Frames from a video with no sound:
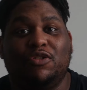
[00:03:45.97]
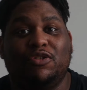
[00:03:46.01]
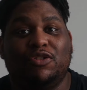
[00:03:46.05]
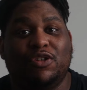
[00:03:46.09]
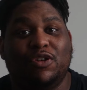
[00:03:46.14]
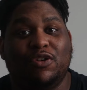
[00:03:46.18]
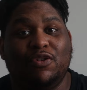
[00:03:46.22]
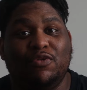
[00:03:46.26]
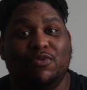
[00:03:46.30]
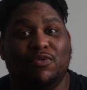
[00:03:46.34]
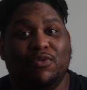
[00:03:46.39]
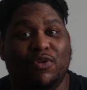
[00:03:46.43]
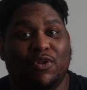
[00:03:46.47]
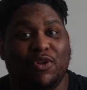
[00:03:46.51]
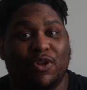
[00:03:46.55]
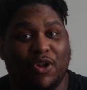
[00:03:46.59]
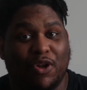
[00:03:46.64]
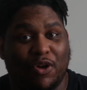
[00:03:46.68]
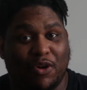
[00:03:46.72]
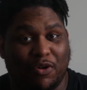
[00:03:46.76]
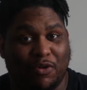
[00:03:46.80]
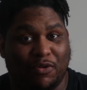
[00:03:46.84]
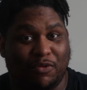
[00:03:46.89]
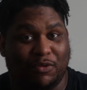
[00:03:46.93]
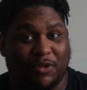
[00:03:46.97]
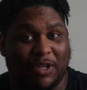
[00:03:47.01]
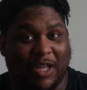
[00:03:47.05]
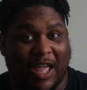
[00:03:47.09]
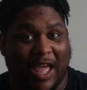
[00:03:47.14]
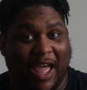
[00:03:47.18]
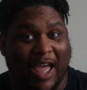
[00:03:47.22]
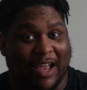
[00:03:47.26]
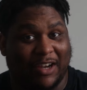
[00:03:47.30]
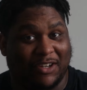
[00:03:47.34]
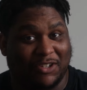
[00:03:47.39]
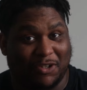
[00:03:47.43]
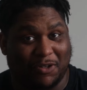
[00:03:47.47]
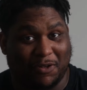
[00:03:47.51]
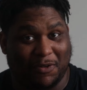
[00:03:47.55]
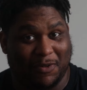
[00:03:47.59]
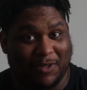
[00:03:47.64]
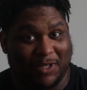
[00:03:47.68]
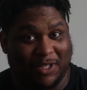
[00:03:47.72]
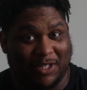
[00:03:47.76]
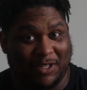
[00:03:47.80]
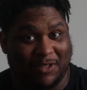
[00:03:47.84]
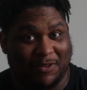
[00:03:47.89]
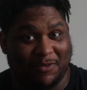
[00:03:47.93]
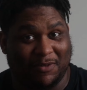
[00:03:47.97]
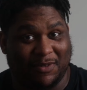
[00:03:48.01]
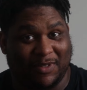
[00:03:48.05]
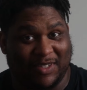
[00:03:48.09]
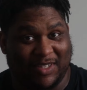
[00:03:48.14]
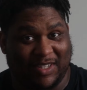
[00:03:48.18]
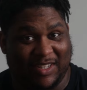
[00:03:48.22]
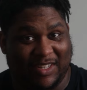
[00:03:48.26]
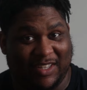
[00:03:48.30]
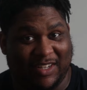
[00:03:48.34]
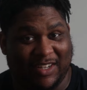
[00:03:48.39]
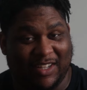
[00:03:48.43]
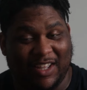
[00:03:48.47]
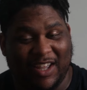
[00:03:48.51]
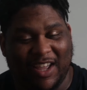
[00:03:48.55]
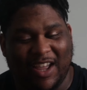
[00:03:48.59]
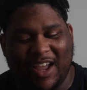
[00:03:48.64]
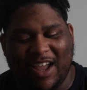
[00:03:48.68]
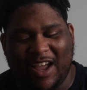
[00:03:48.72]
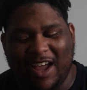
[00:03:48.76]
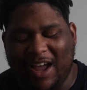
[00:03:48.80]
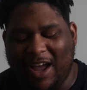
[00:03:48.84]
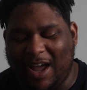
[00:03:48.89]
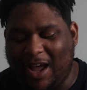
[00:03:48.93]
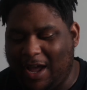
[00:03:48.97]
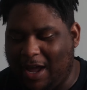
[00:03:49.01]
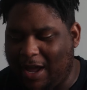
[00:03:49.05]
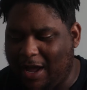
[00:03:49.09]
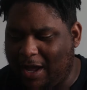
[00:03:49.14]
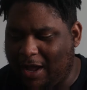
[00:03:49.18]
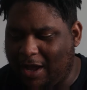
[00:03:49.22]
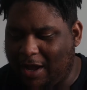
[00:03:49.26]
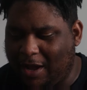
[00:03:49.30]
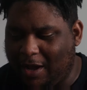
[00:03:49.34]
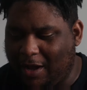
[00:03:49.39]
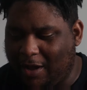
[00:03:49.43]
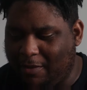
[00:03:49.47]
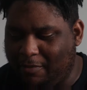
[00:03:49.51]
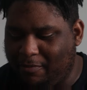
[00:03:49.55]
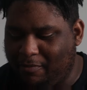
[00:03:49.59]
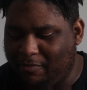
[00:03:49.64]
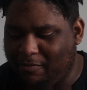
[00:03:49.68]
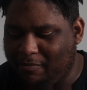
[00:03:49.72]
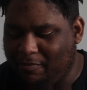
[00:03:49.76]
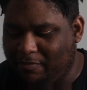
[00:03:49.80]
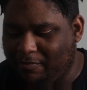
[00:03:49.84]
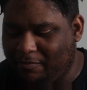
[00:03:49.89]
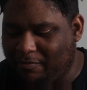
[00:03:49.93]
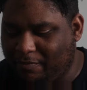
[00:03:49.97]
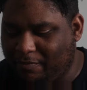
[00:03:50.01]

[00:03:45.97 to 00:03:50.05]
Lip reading: too low to actually use it. Also